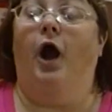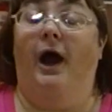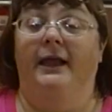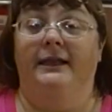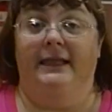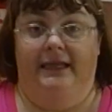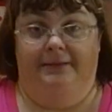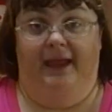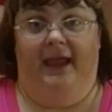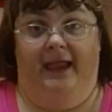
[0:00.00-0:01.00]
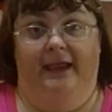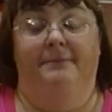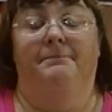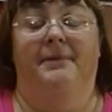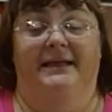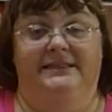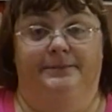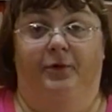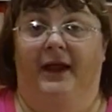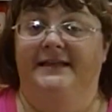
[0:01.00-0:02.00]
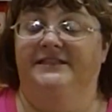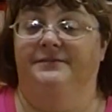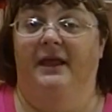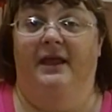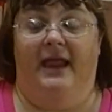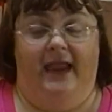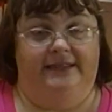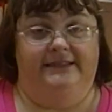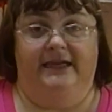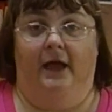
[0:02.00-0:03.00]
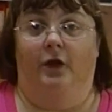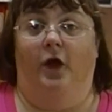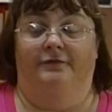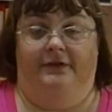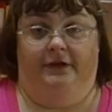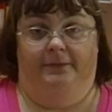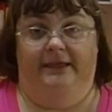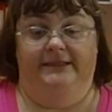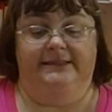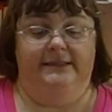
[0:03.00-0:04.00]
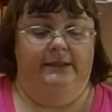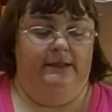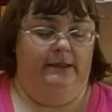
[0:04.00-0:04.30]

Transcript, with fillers: on eBay. Best price, hands down, on vanilla beans.